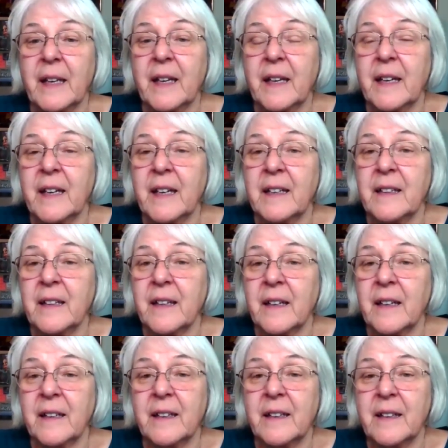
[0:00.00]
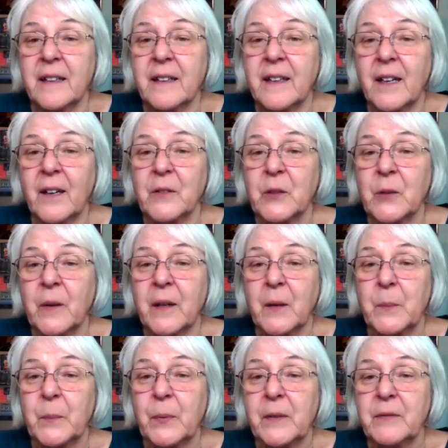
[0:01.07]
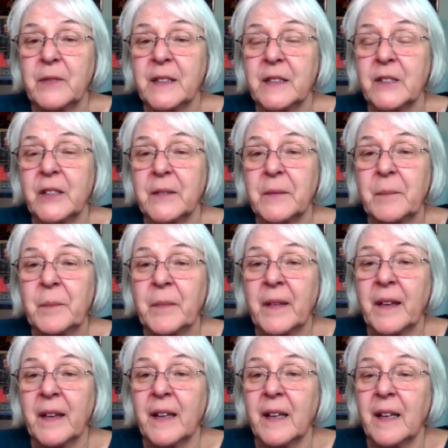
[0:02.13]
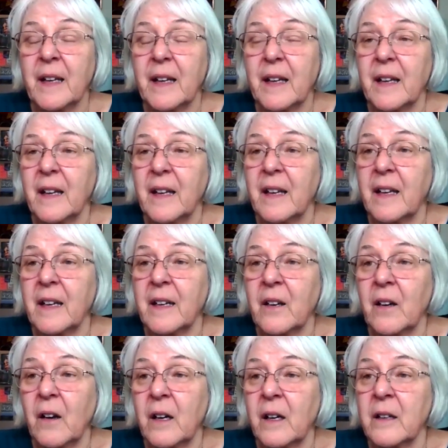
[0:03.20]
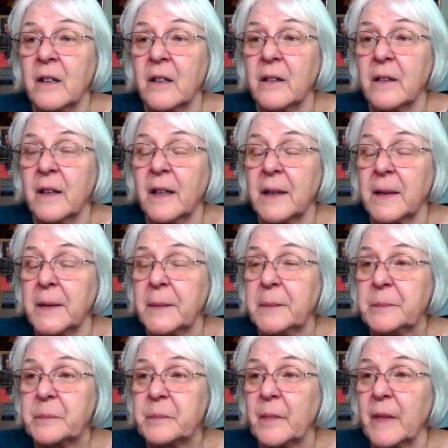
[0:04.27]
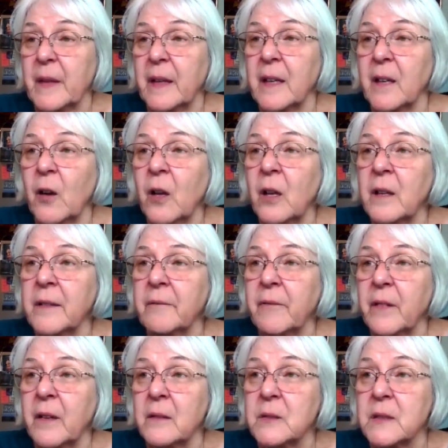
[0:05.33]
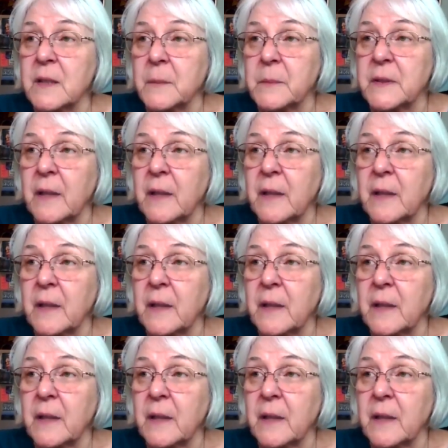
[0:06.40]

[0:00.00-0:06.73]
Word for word: And uh, that was quite a privilege and an honor. Um, it all involves some